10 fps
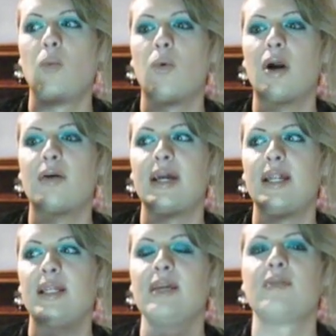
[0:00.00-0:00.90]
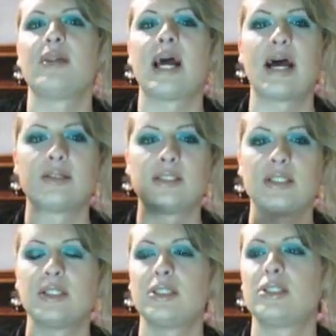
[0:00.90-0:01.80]
weren't leaving their
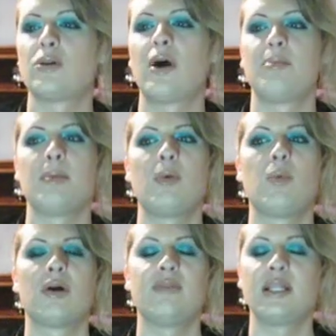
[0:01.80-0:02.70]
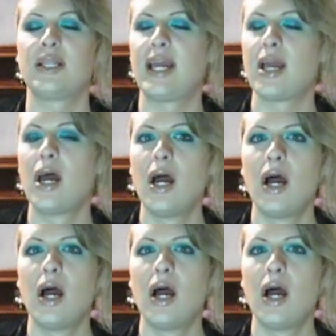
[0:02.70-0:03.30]
houses and people weren't really like,